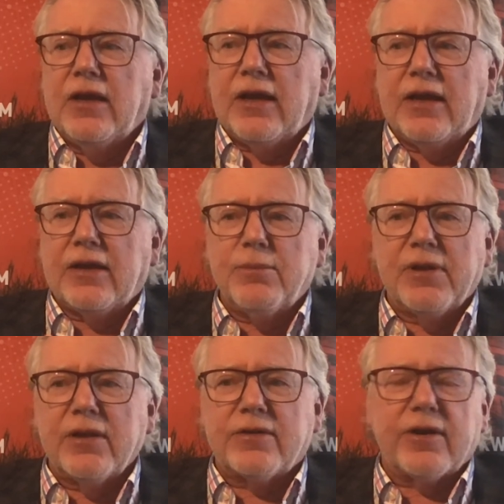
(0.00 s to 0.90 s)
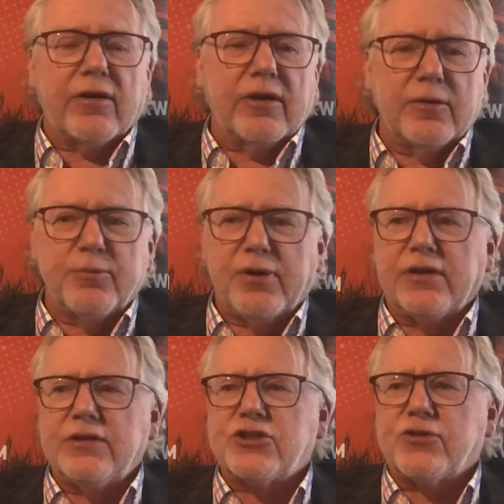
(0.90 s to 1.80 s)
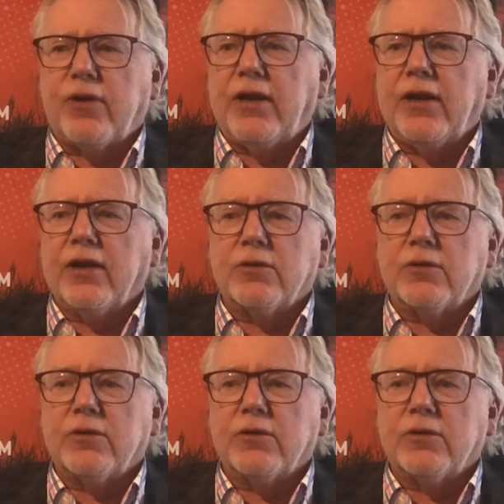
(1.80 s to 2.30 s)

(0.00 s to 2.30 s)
and military and police training,